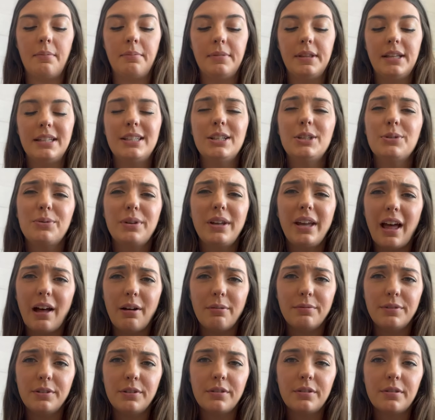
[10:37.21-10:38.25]
This is really
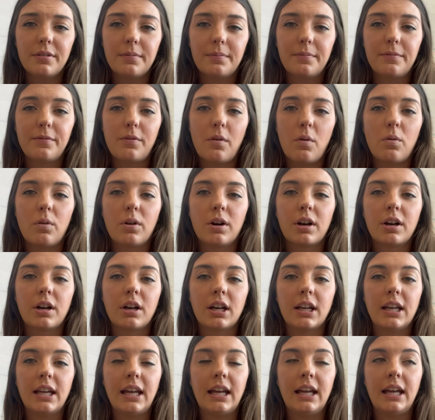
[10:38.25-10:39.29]
helpful for
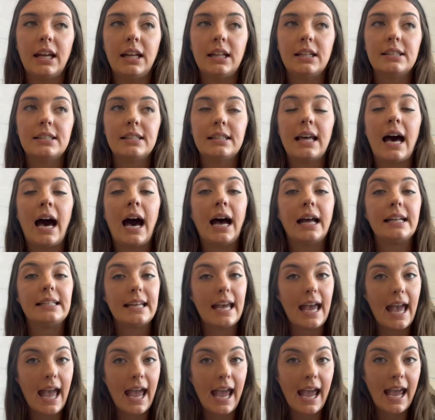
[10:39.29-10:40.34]
kids that
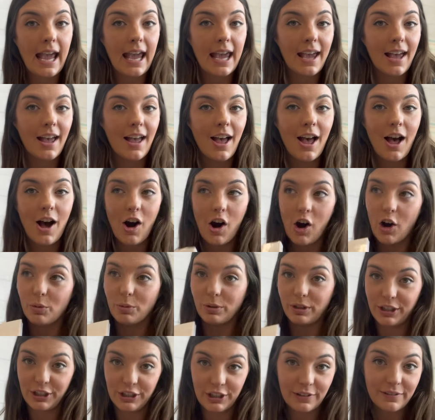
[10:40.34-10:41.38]
are
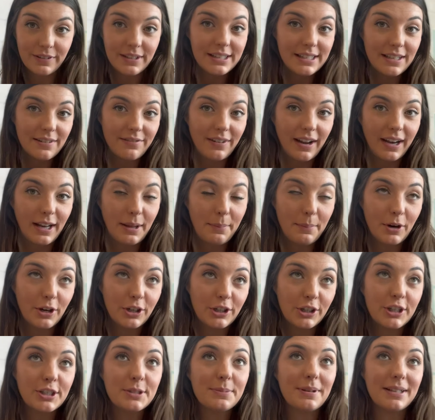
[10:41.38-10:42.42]
really nervous in finding
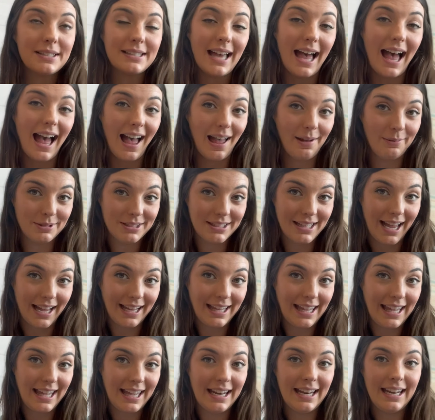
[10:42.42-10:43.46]
partners, because I was that
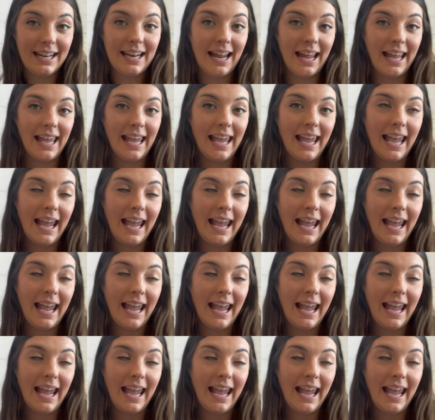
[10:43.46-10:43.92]
kid and I